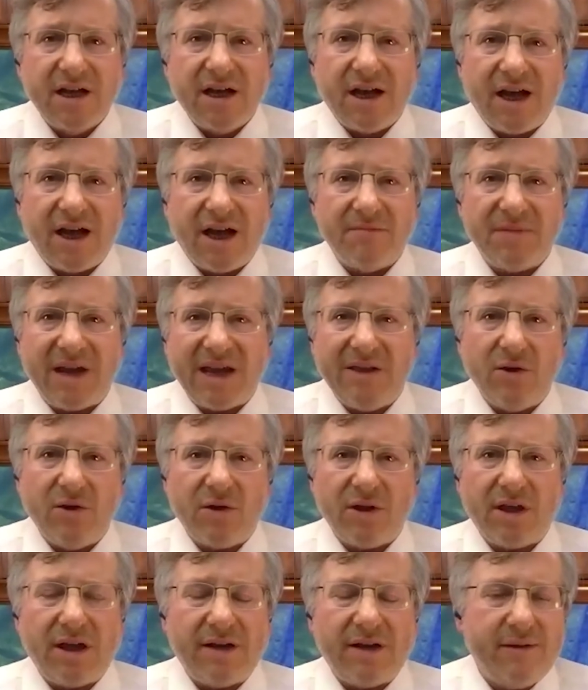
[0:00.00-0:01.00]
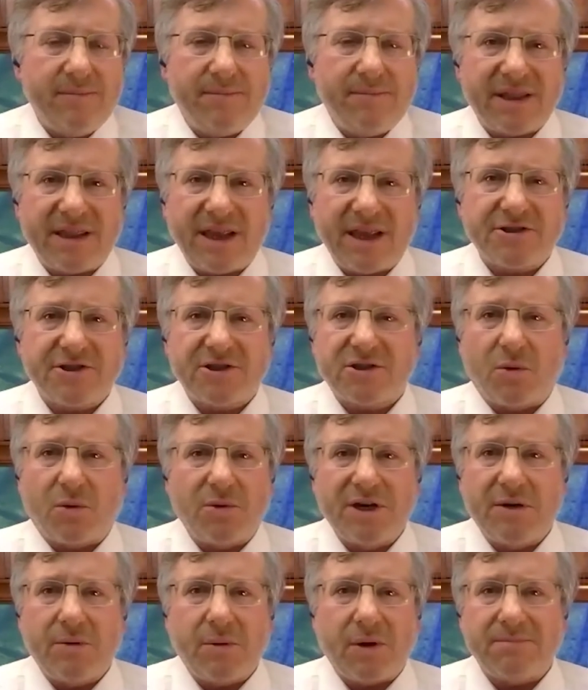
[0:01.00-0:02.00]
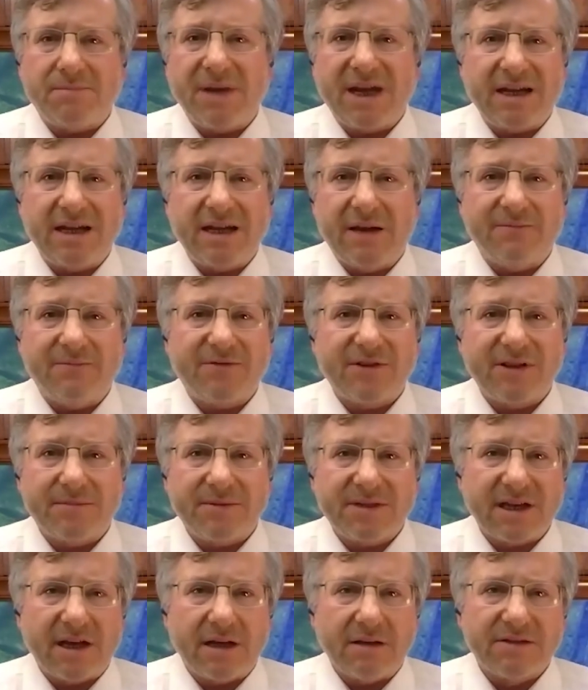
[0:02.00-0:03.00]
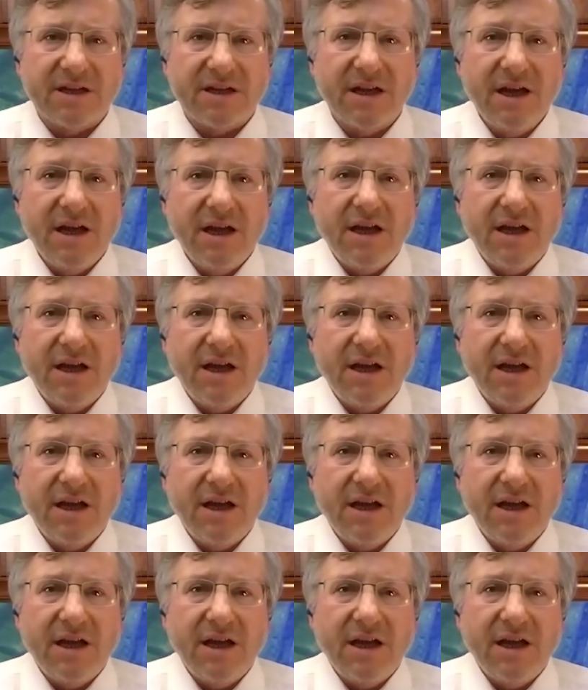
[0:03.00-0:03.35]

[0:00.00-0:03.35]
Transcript: Um, and they, all, every, they just don't want to go out and make a name for themselves.